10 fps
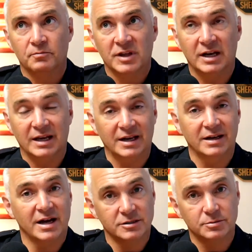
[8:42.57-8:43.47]
And again,
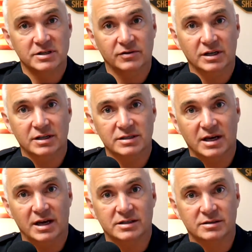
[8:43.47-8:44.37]
not specific to this
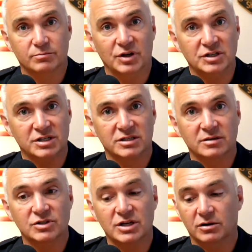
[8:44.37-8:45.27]
case, but just some
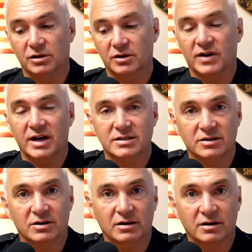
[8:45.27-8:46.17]
general advice
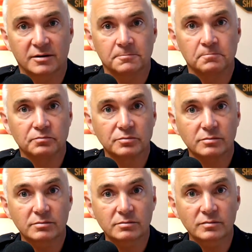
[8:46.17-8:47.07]
on
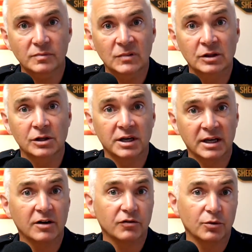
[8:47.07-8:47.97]
looking
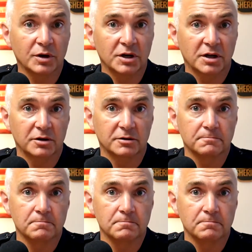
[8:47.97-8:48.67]
out for one another.